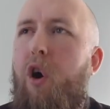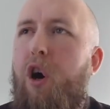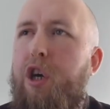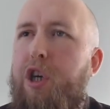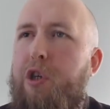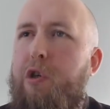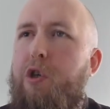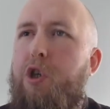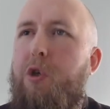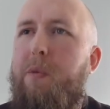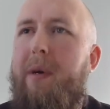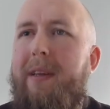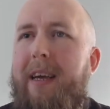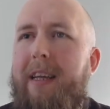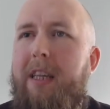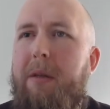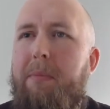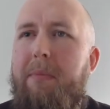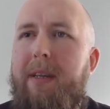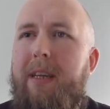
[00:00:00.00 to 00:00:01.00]
a huge amount
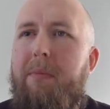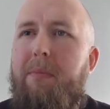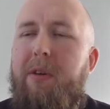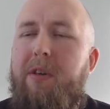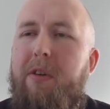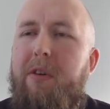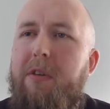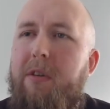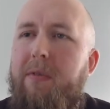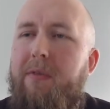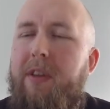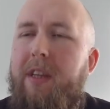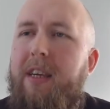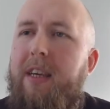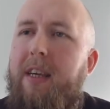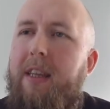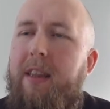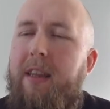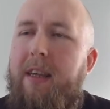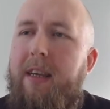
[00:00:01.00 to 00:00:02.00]
at the minute because of
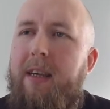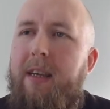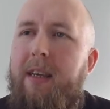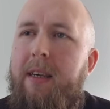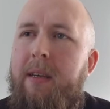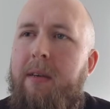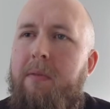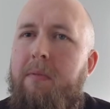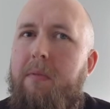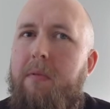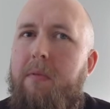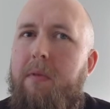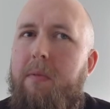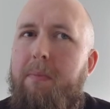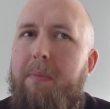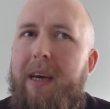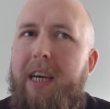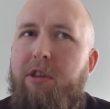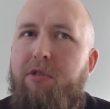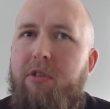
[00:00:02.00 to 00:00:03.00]
the
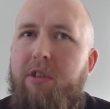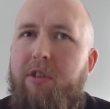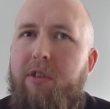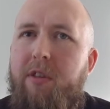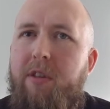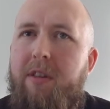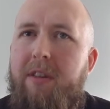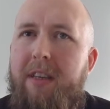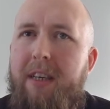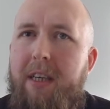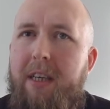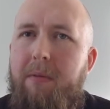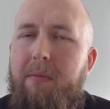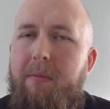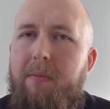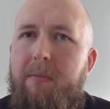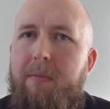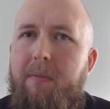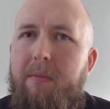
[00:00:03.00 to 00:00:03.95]
major incident team